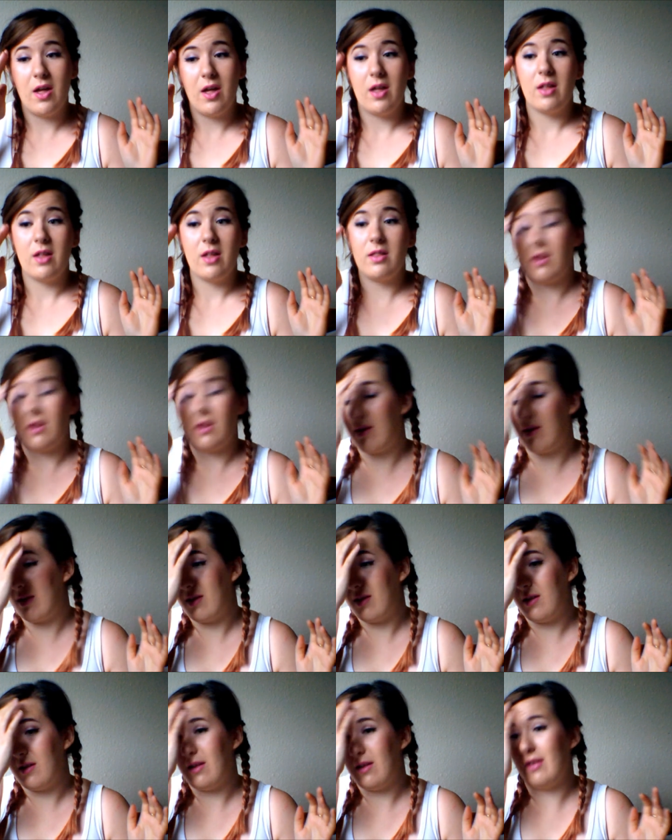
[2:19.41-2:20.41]
like
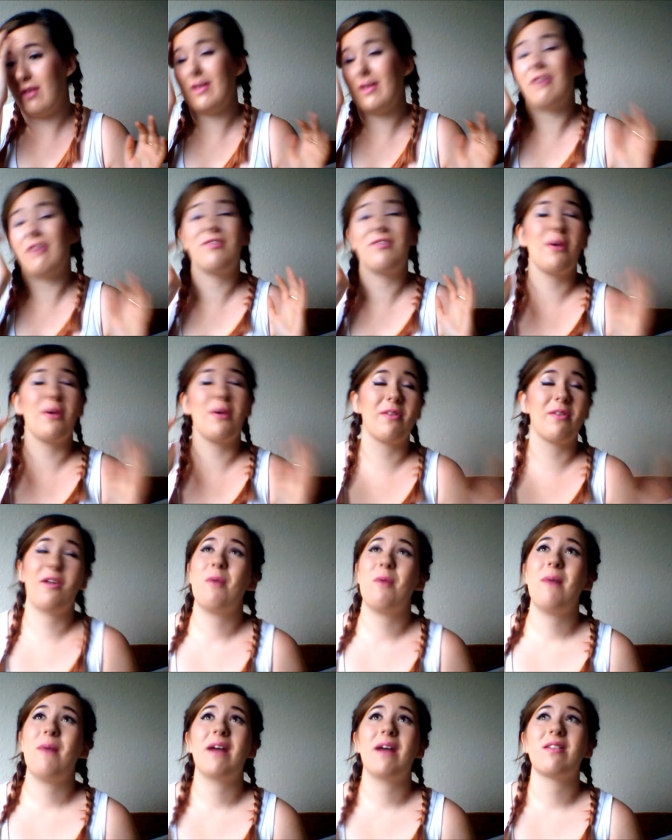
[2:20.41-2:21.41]
I feel so
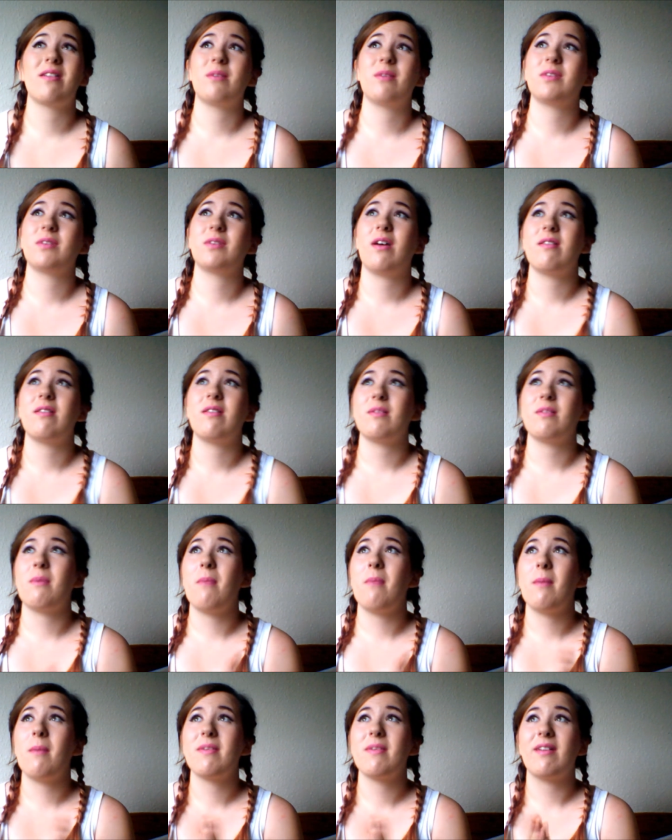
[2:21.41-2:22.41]
bad sometimes, and my
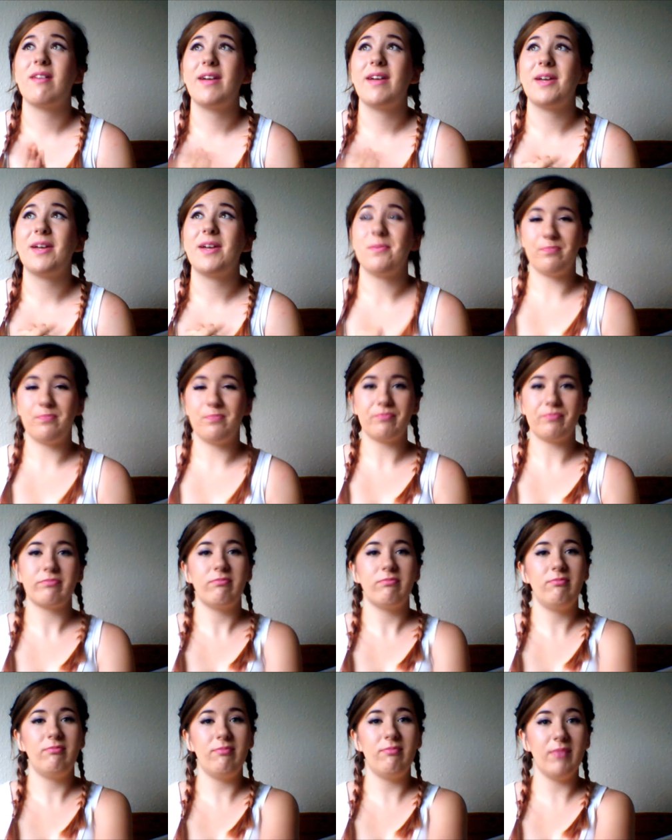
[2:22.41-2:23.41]
mum is like
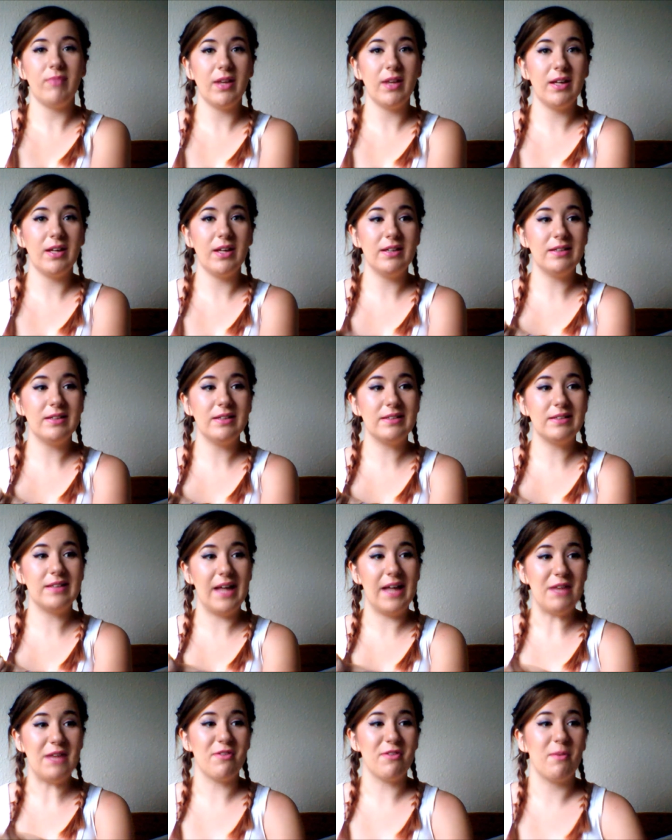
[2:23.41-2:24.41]

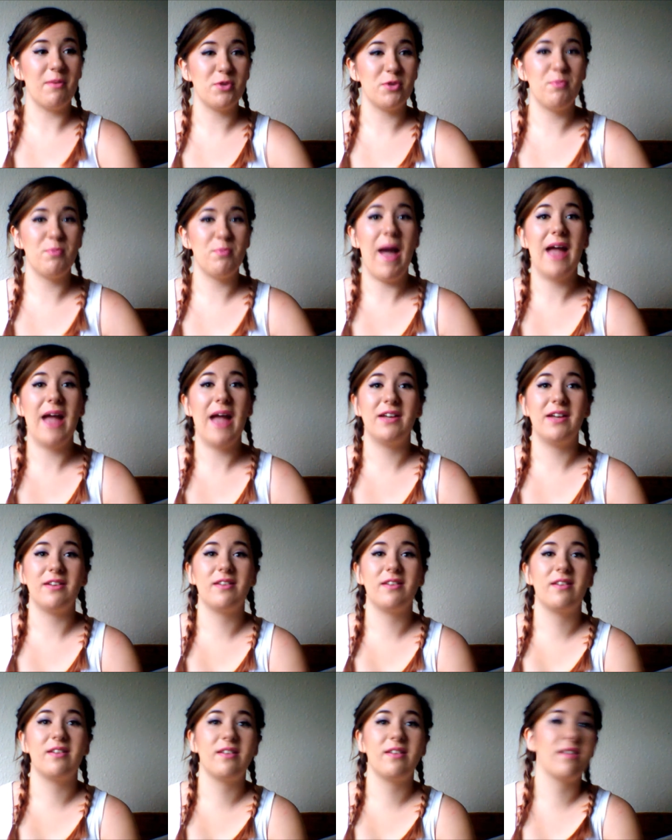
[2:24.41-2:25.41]
in so much
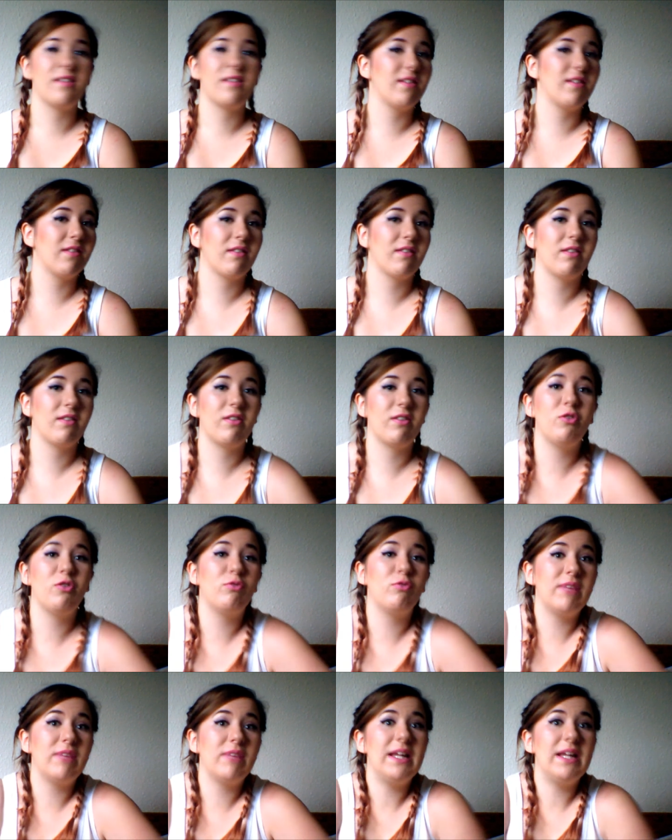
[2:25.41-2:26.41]
pain. There's not
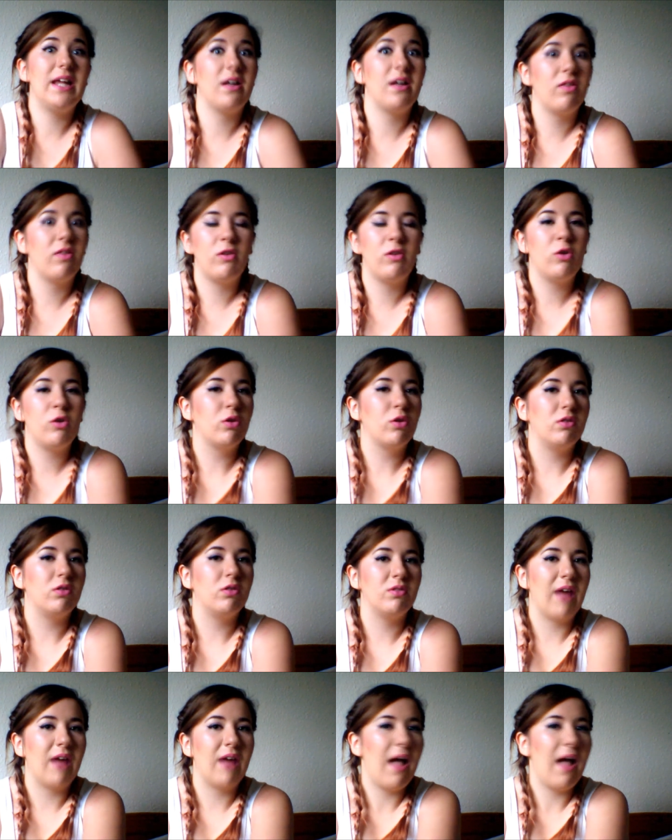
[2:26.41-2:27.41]
really anything you can do
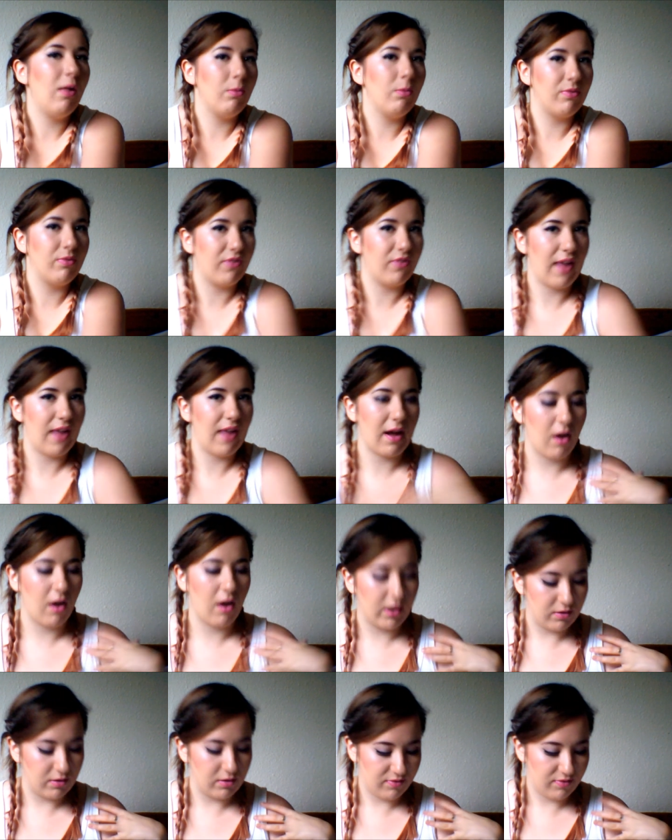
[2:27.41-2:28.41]
to help for that
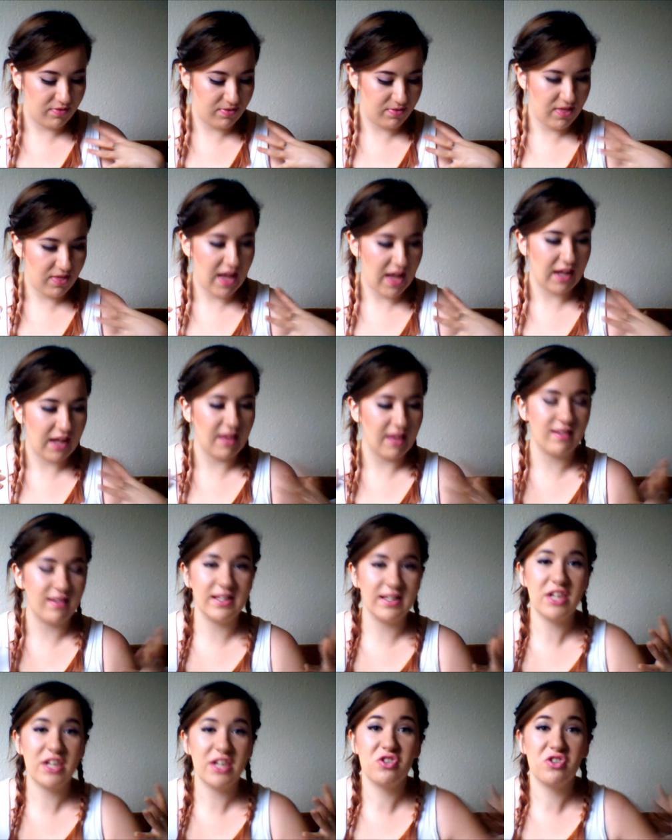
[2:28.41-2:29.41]
kind of thing. It's
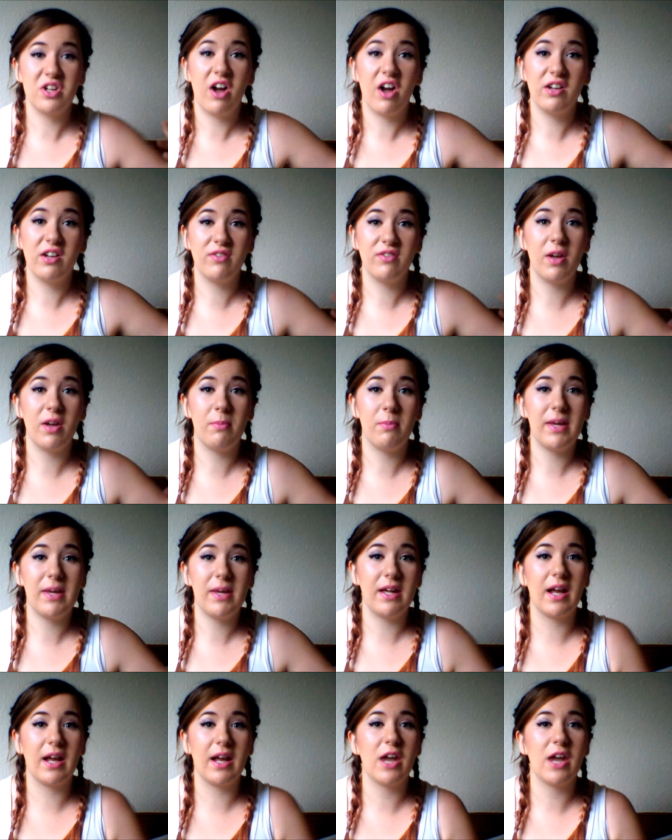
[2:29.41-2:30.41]
literally kind of like
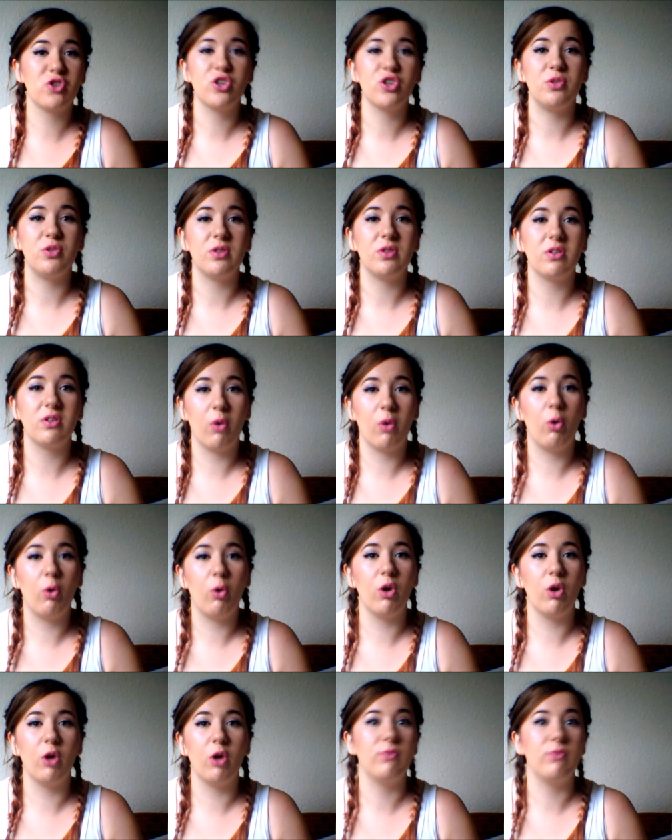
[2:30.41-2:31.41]
being electrocuted all
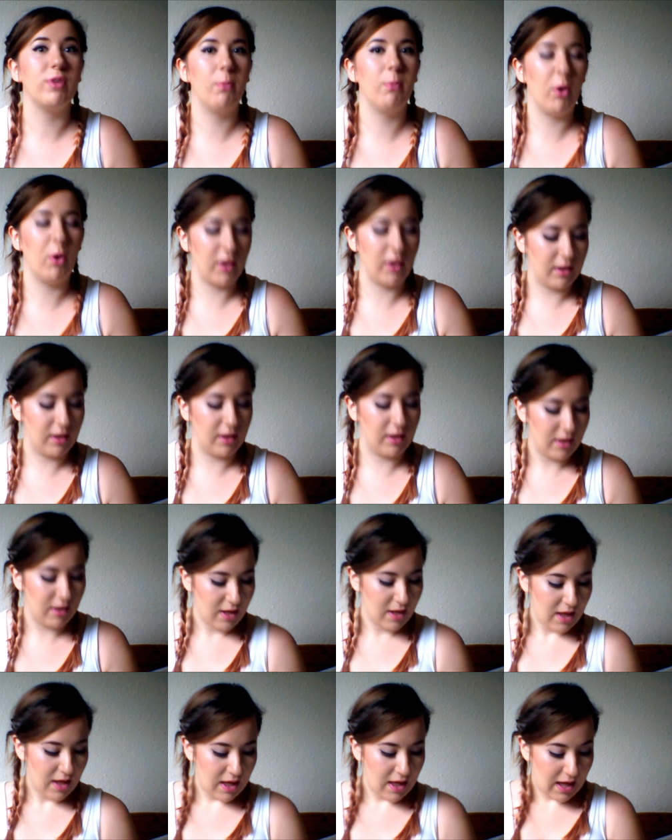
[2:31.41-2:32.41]
over your body,
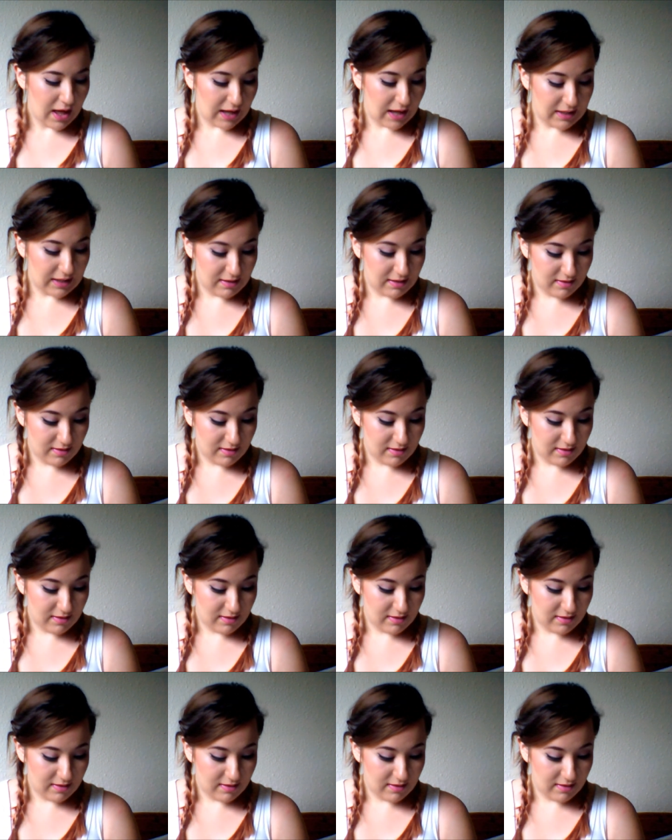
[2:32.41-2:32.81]
and it's